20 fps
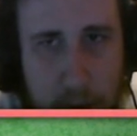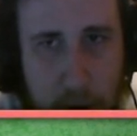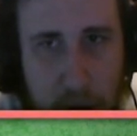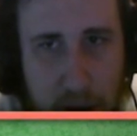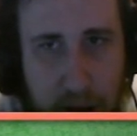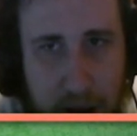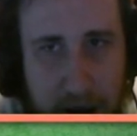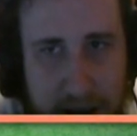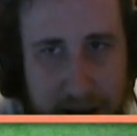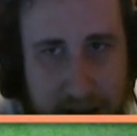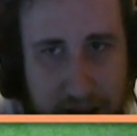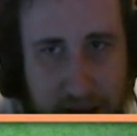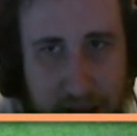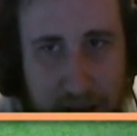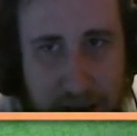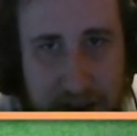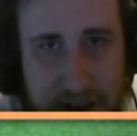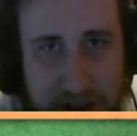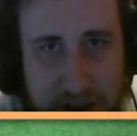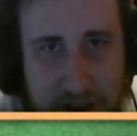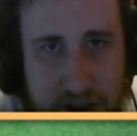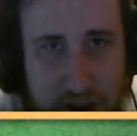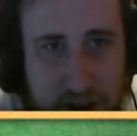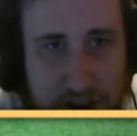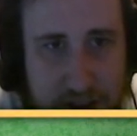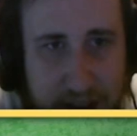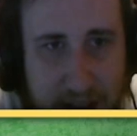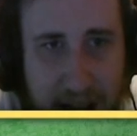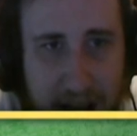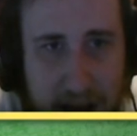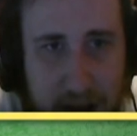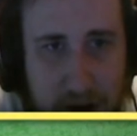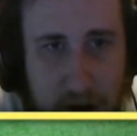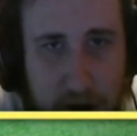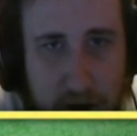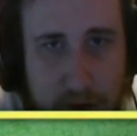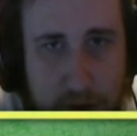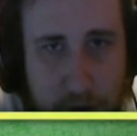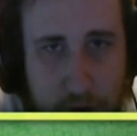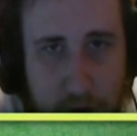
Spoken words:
But, like, this is just not good